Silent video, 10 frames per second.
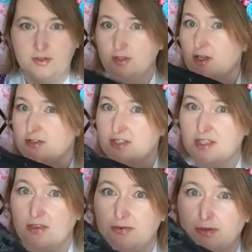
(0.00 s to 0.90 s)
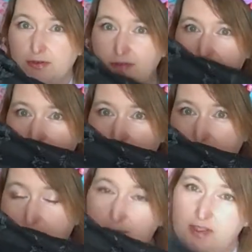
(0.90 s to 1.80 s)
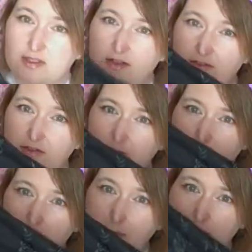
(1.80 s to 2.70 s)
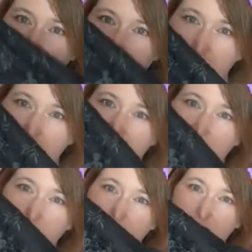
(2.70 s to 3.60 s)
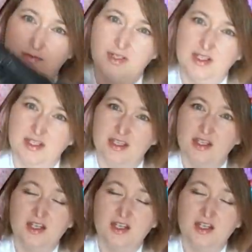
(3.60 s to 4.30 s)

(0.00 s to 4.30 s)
not see-through, though, was not what we wanted and look really,